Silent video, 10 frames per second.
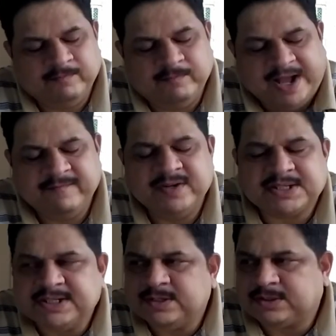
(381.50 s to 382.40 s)
Have
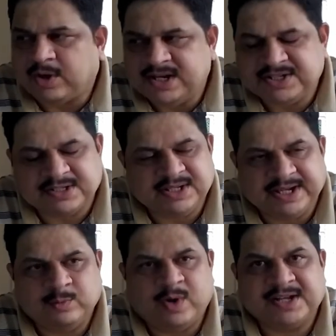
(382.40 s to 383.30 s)
visited colleges
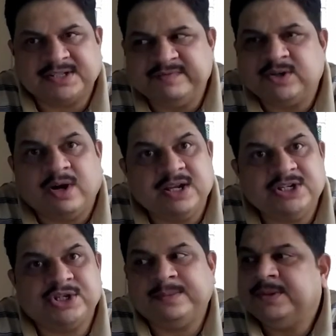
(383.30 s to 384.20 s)
like Vasavi
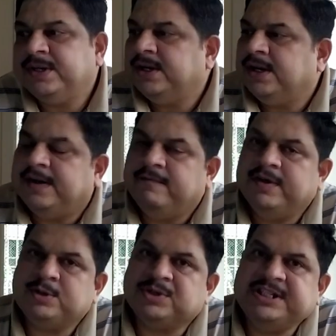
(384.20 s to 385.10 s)
College,
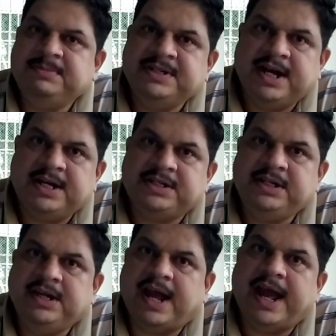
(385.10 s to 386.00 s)
went to
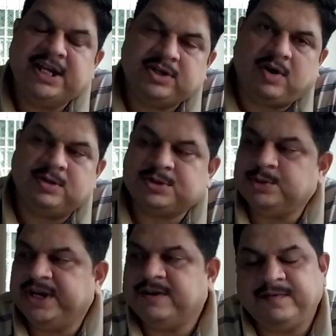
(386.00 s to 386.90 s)
CBIT, and
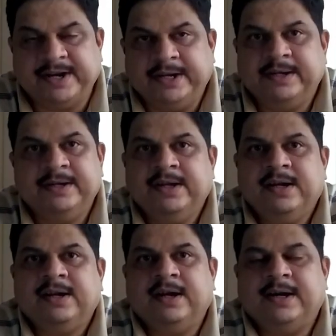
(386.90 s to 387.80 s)
also ICFI,
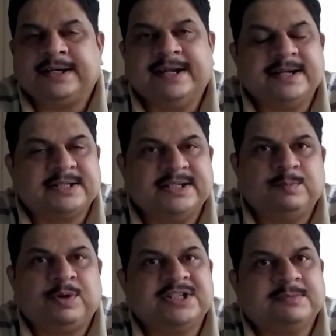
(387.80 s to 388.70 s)
conducting
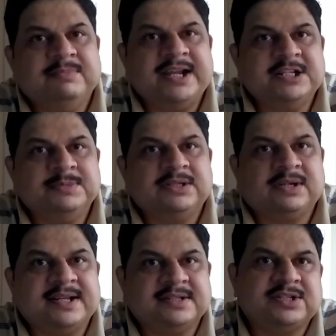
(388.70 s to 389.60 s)
project management
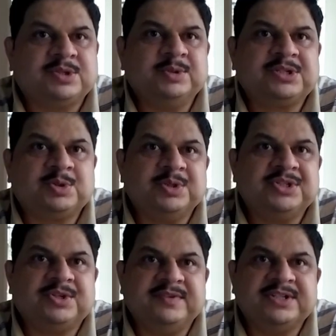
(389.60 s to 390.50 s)
classes to the
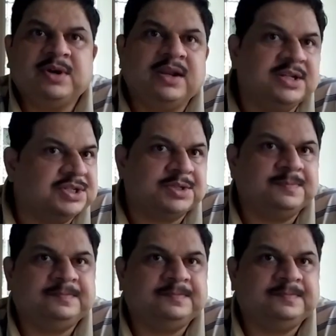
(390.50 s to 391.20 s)
students of these colleges.